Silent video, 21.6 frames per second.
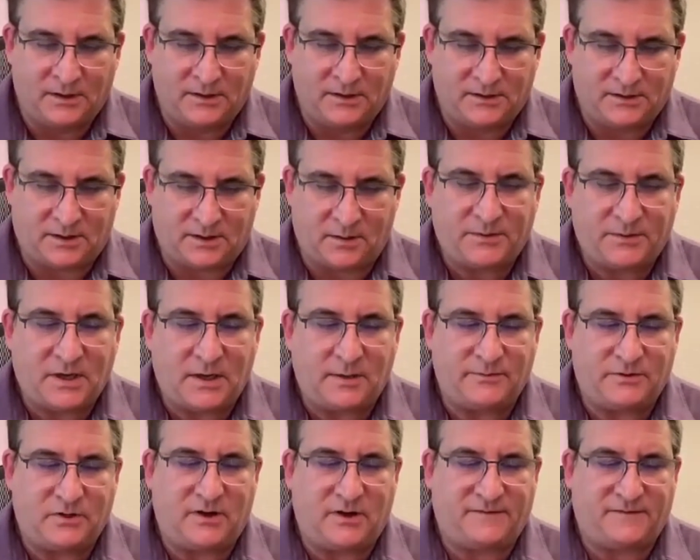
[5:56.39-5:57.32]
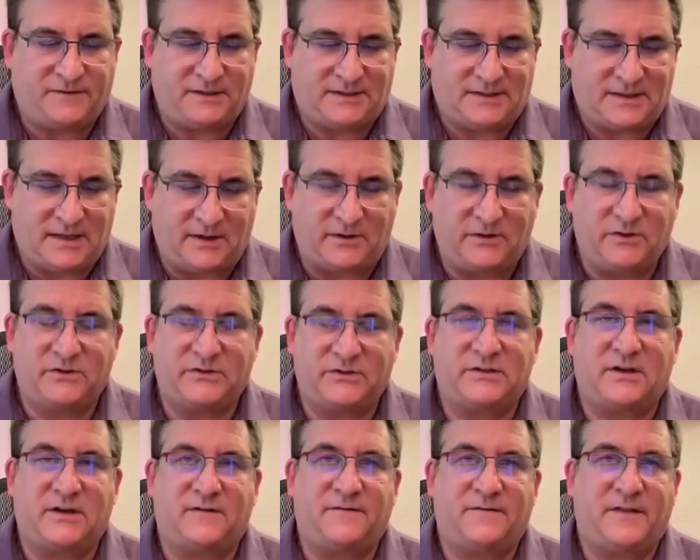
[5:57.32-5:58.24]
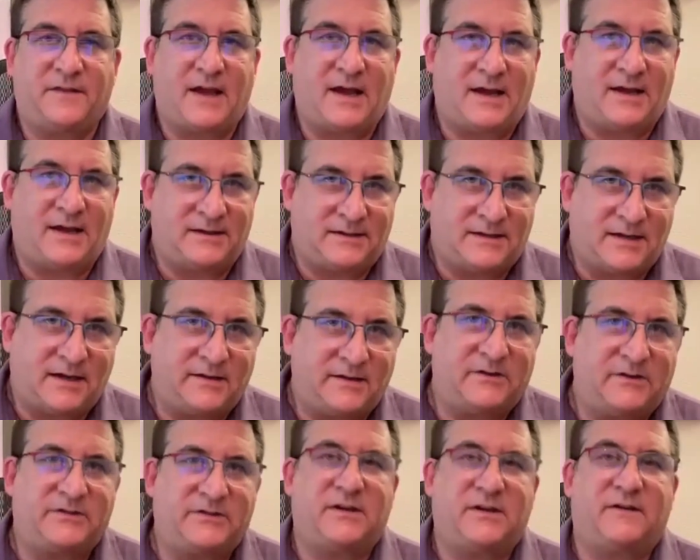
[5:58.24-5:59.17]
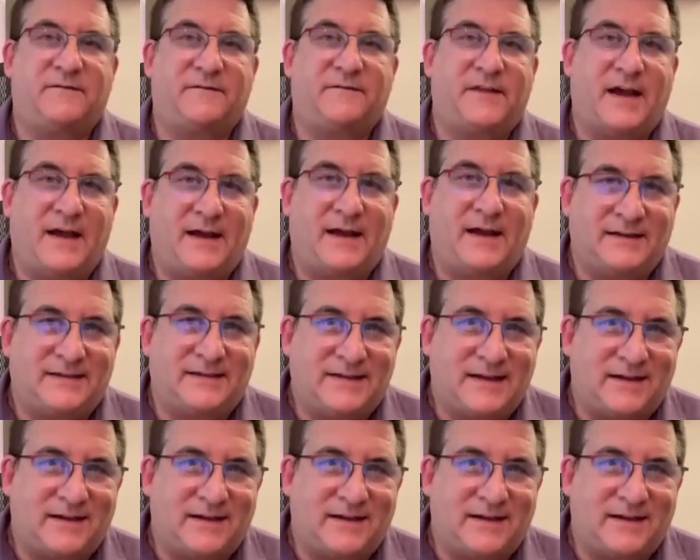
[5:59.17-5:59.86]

sometimes you have to tell yourself that and tell yourself that and